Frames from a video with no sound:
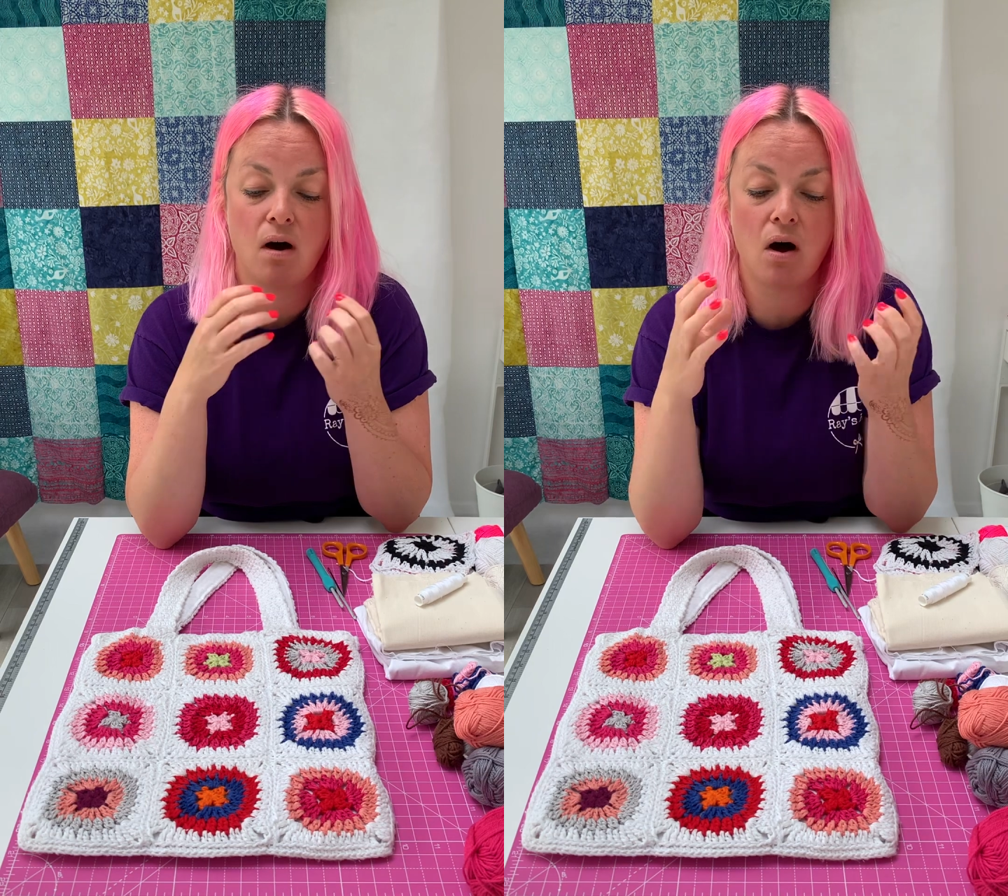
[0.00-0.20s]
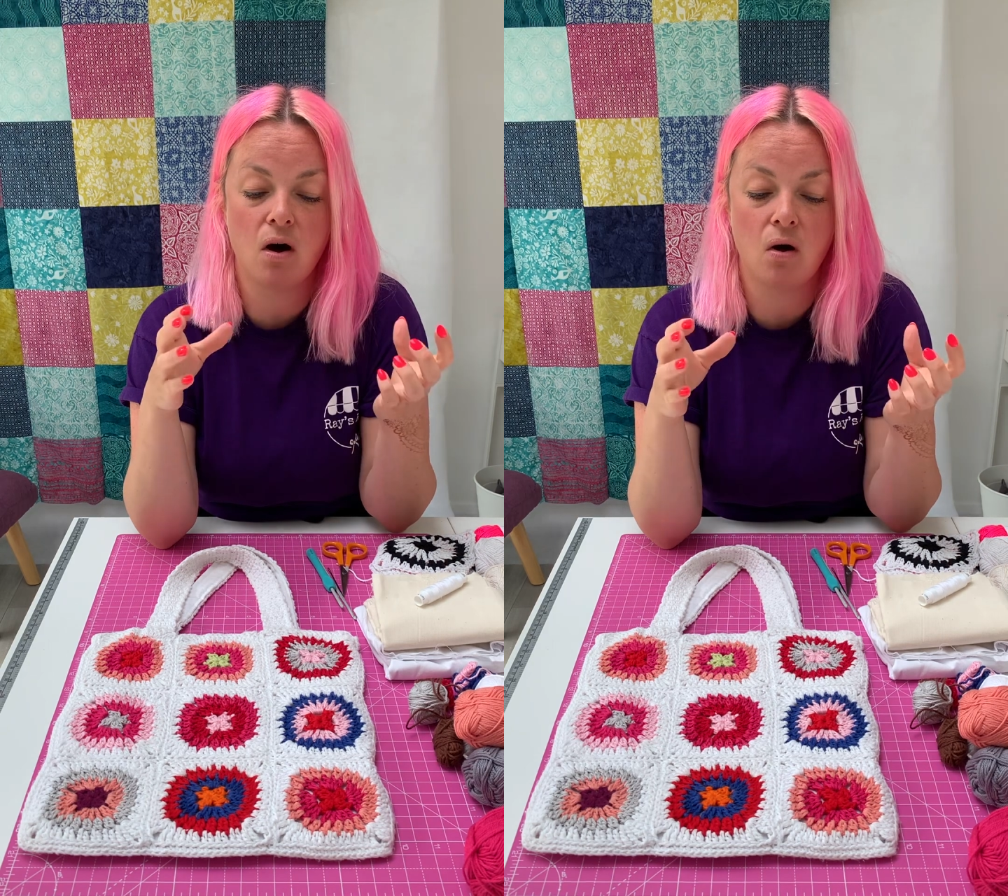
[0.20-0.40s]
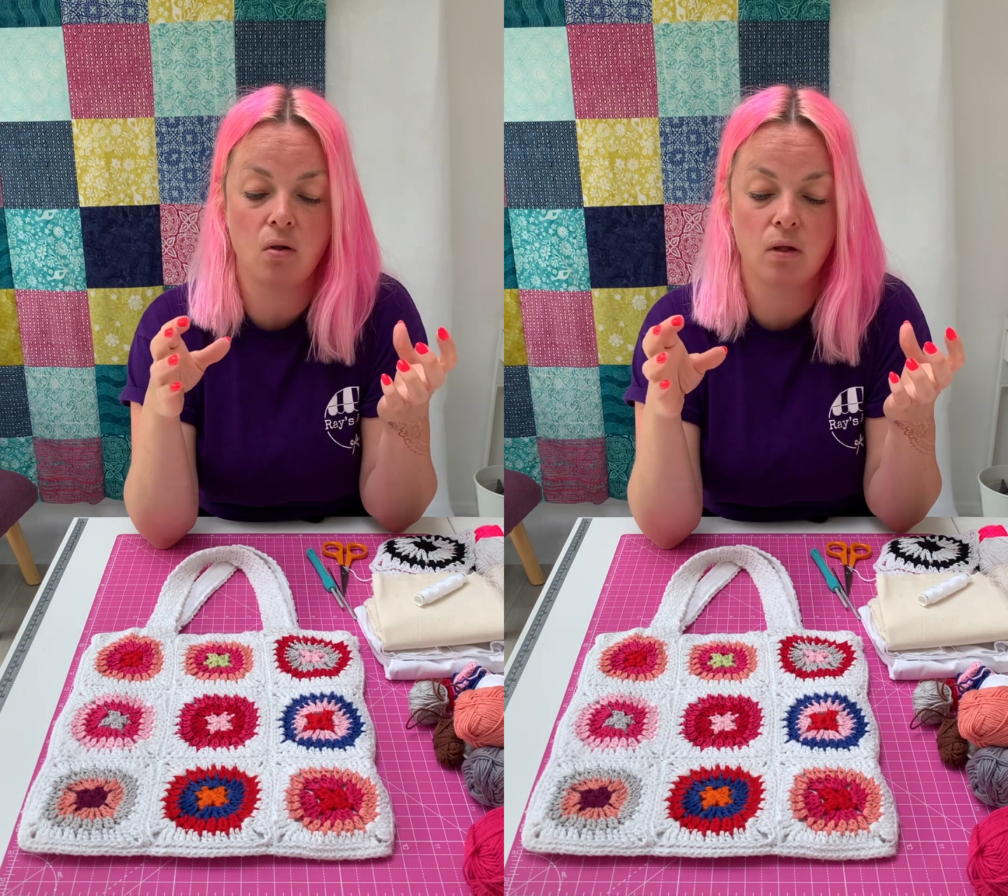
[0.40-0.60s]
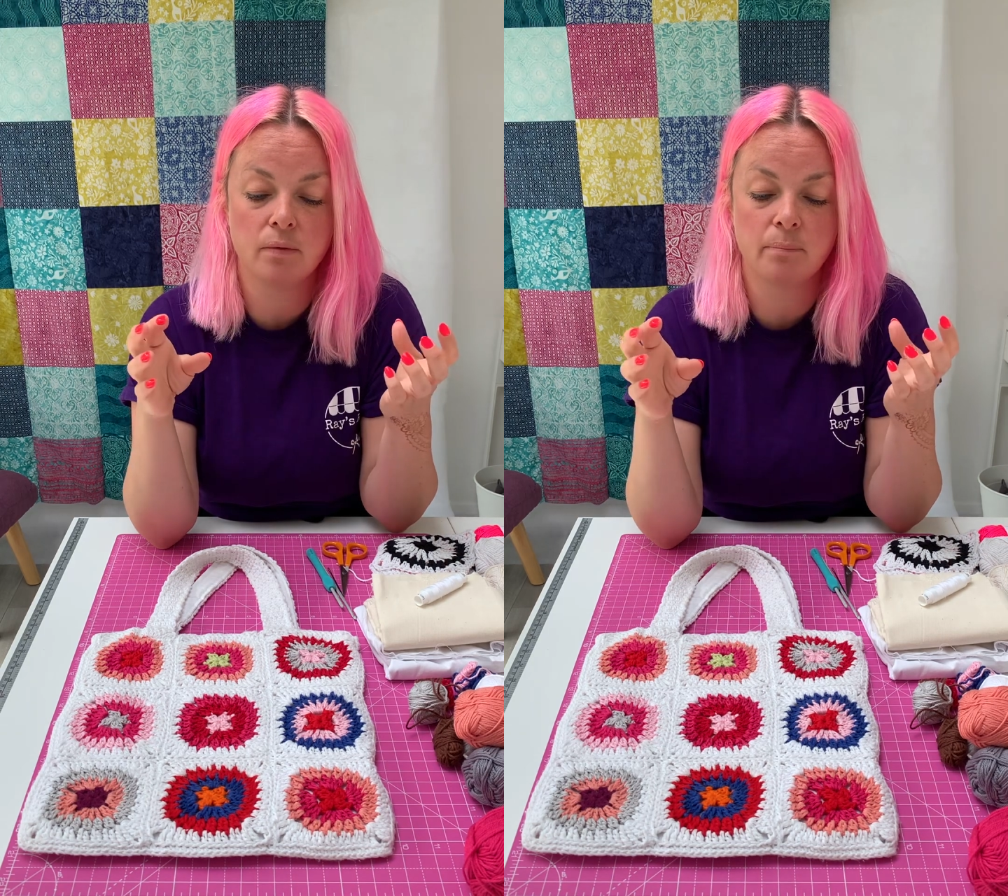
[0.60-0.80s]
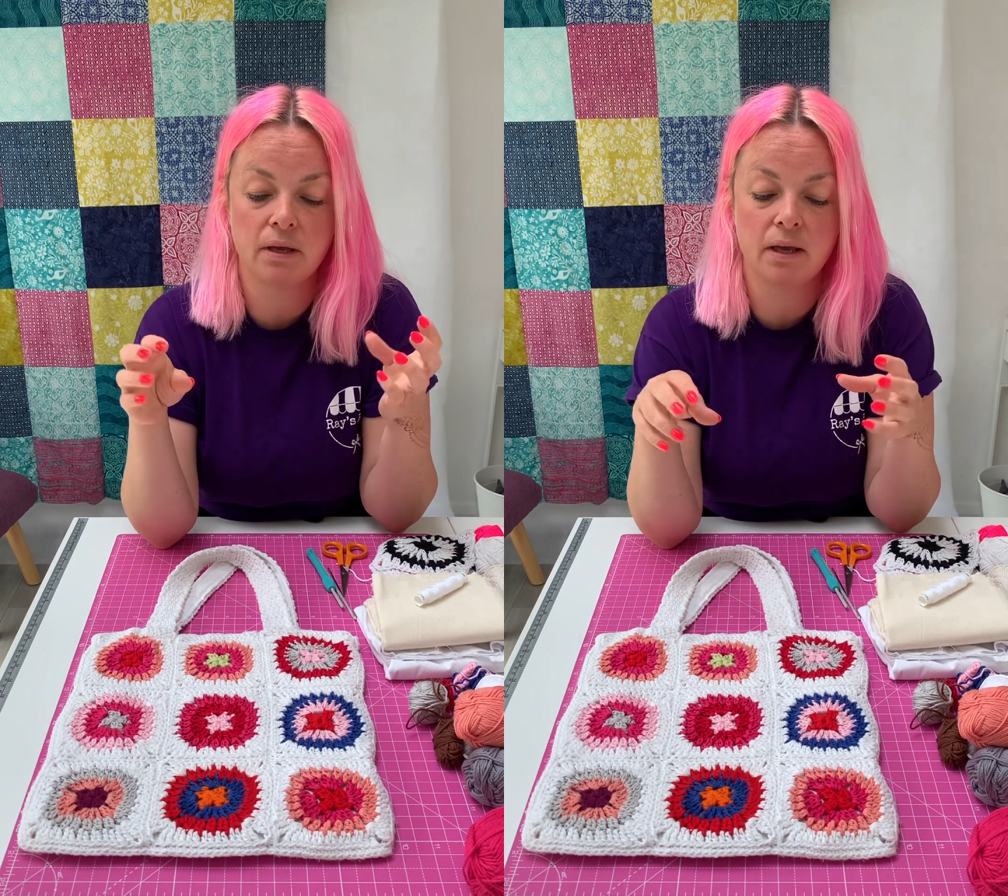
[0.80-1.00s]
I'll
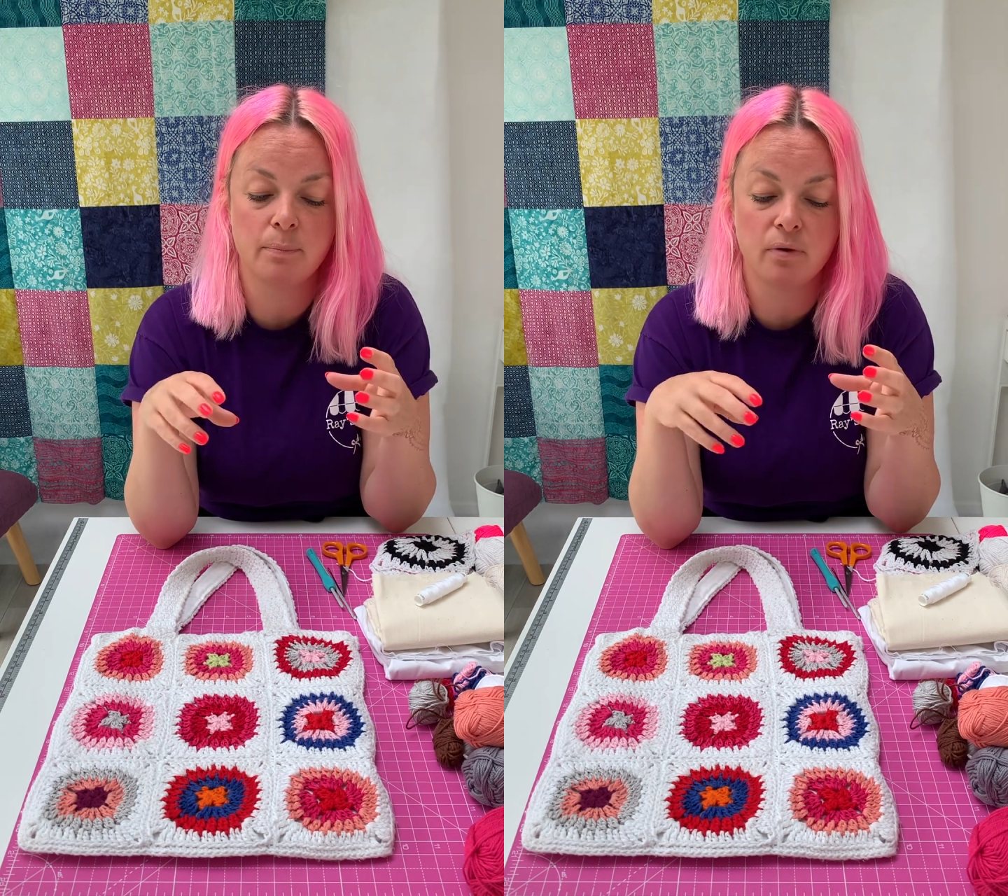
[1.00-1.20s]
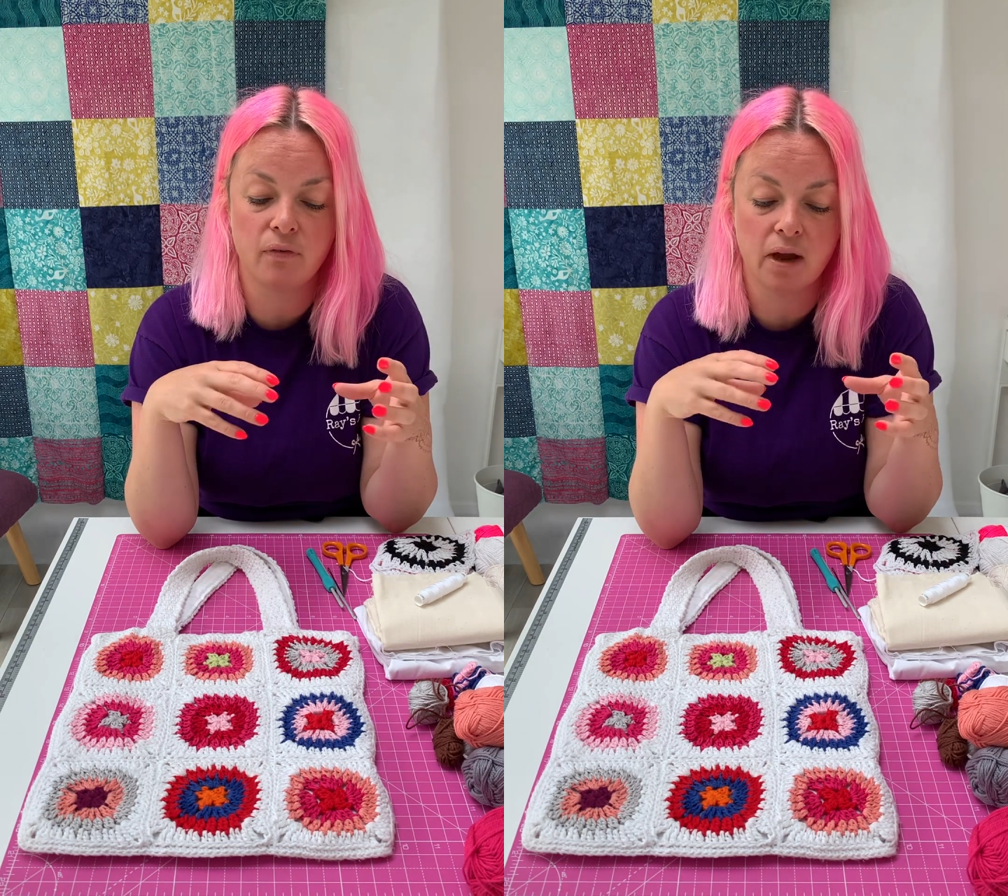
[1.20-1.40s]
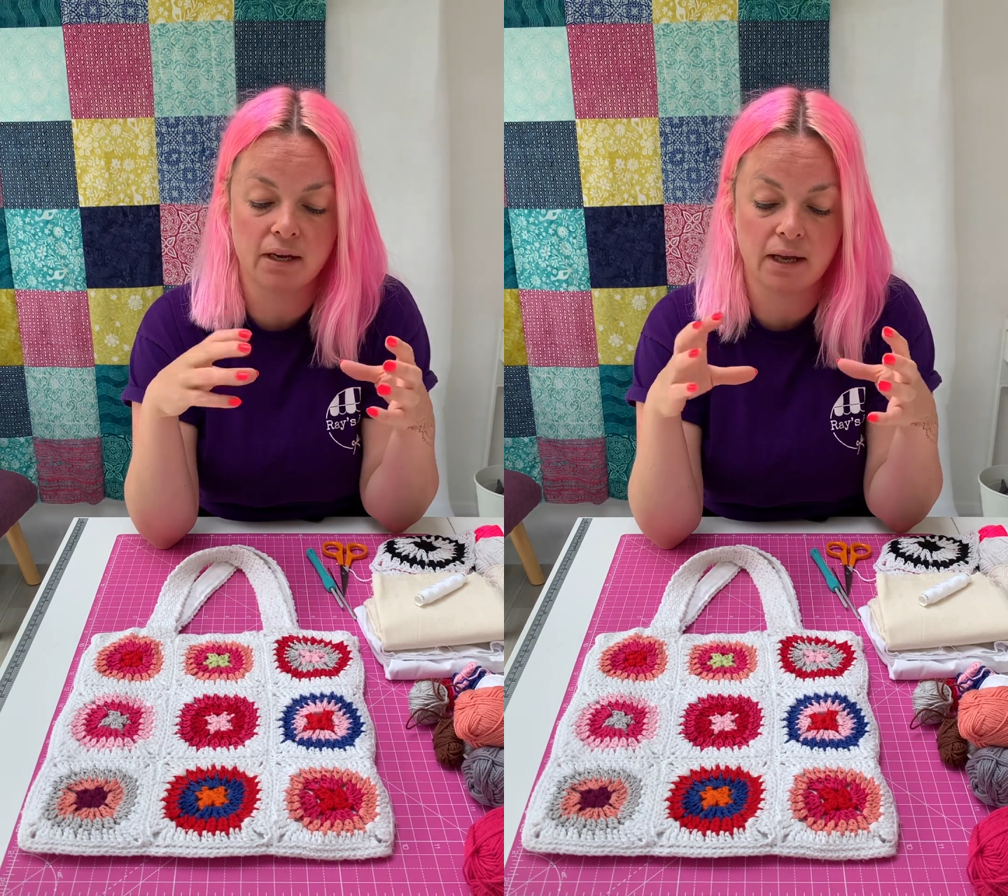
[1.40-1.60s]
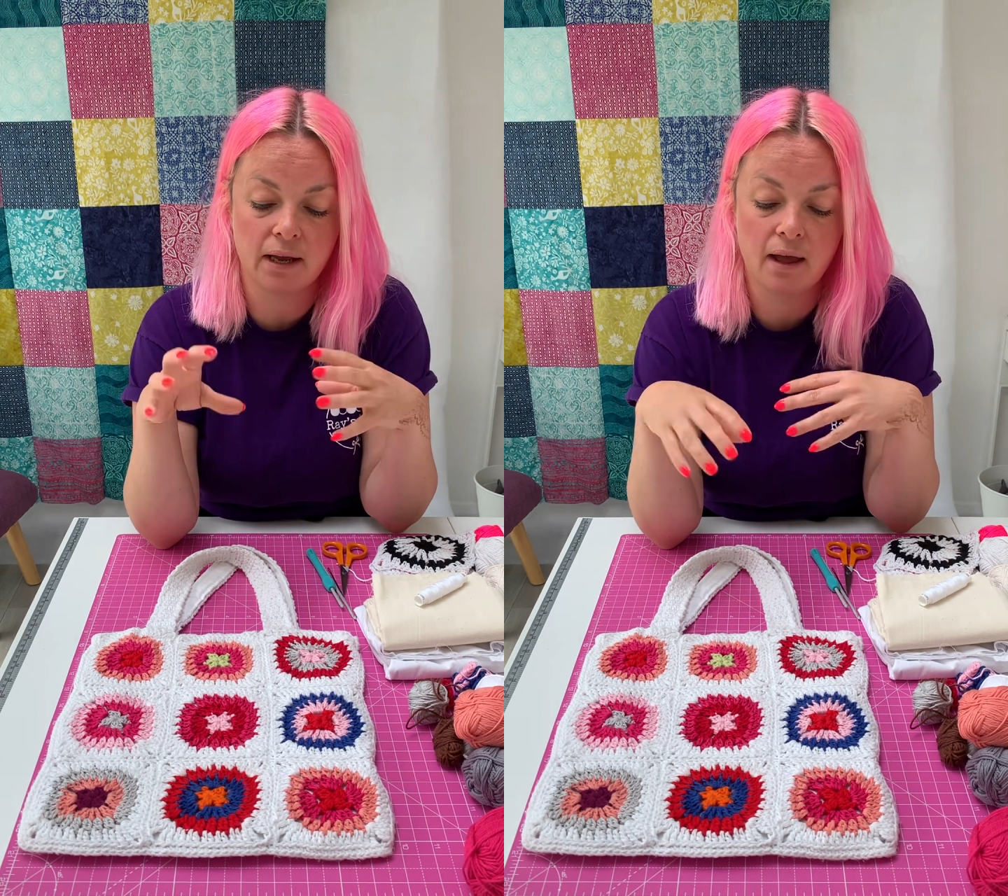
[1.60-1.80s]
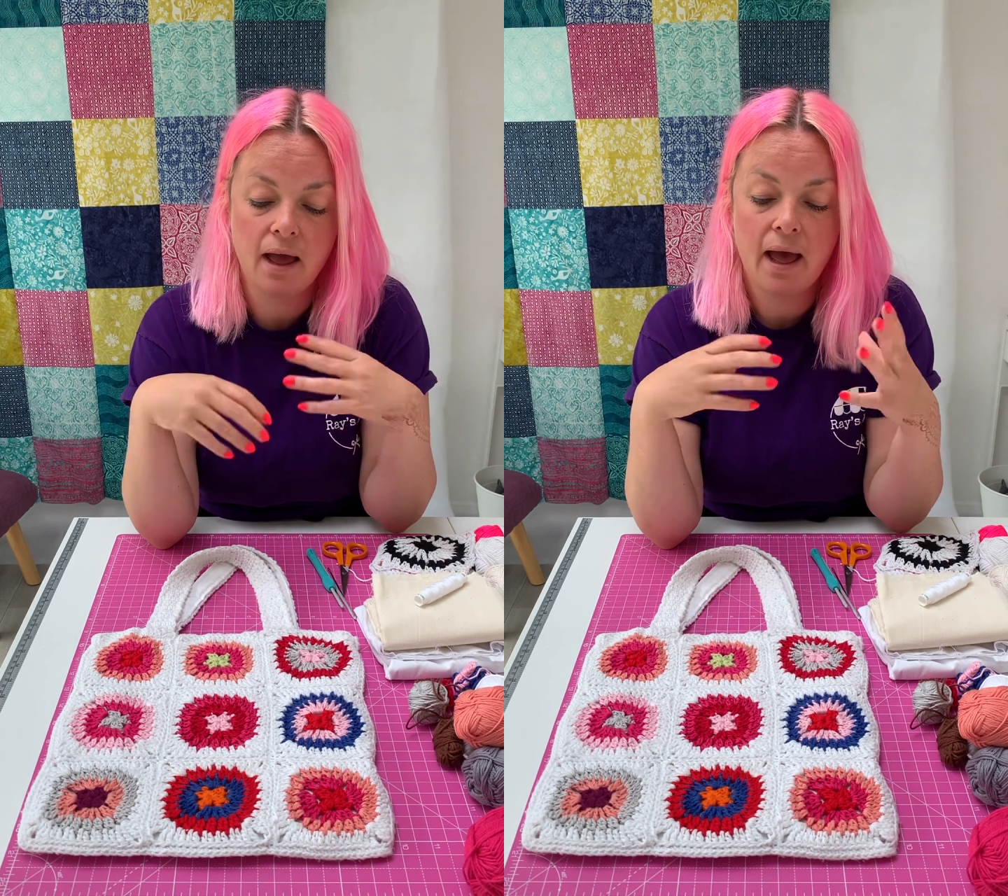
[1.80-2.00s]
be
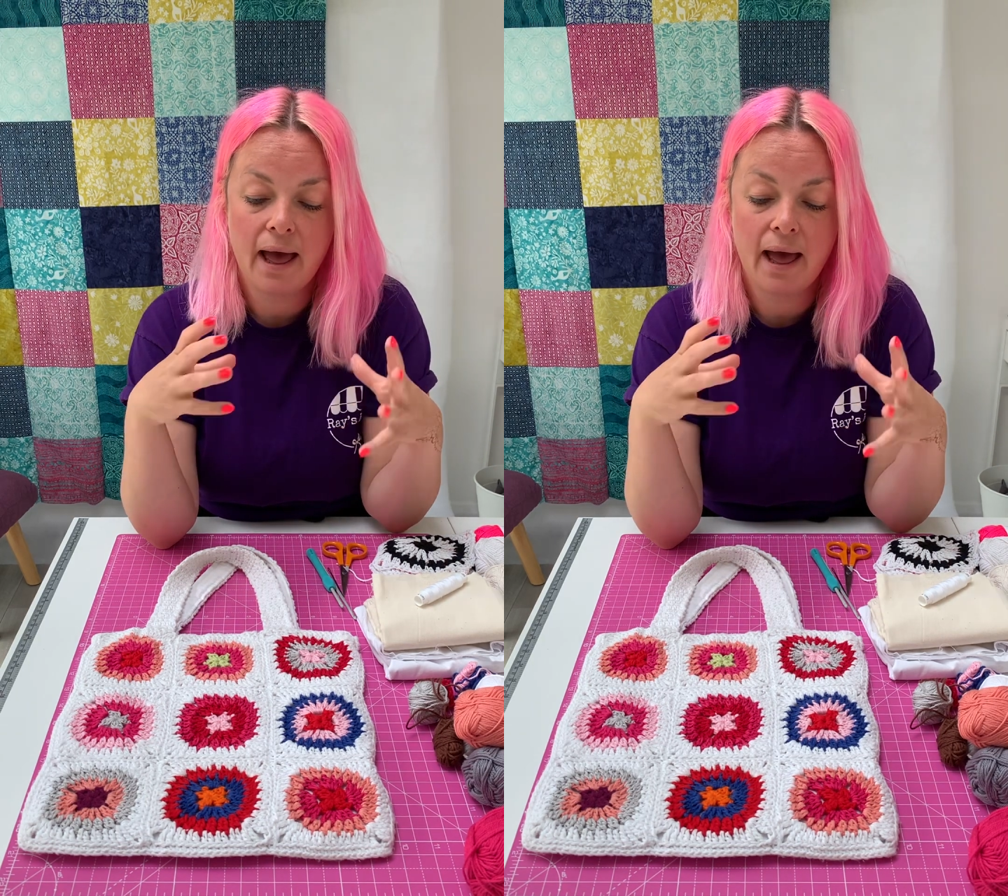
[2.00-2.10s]
providing